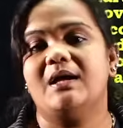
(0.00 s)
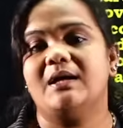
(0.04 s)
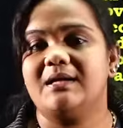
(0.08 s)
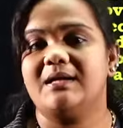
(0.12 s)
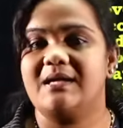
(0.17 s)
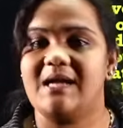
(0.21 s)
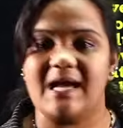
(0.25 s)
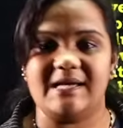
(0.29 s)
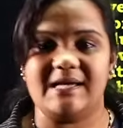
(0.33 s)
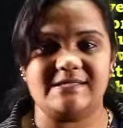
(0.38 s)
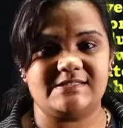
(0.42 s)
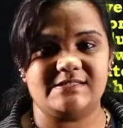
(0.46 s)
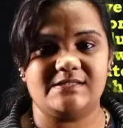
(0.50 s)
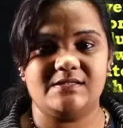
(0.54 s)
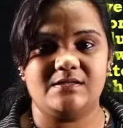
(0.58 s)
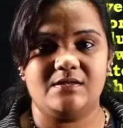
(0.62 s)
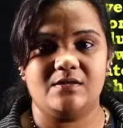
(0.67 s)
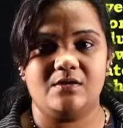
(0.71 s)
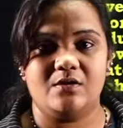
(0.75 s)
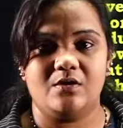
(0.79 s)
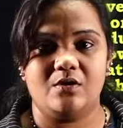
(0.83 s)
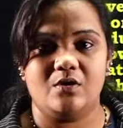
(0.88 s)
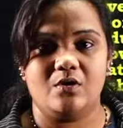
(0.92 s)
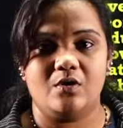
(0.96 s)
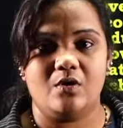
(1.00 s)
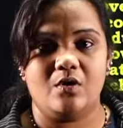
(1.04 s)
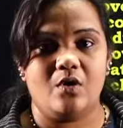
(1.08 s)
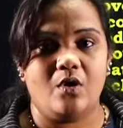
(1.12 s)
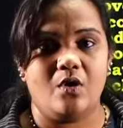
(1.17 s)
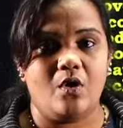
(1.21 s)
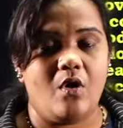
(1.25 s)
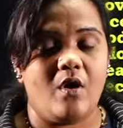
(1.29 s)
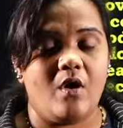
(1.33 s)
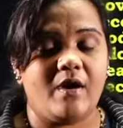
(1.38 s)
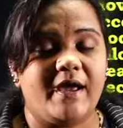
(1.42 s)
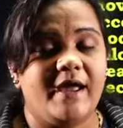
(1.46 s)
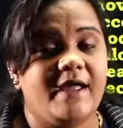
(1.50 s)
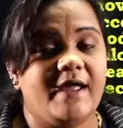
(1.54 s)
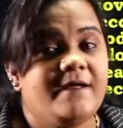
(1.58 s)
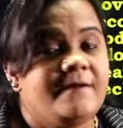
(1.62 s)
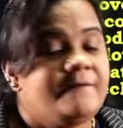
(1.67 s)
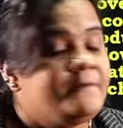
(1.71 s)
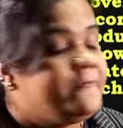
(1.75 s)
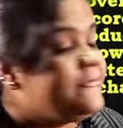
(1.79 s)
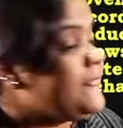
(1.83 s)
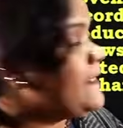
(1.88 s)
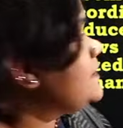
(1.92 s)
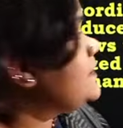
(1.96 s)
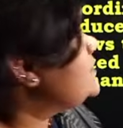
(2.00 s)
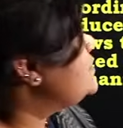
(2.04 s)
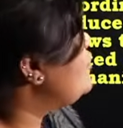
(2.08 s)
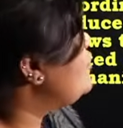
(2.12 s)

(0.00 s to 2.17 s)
glass. Okay, so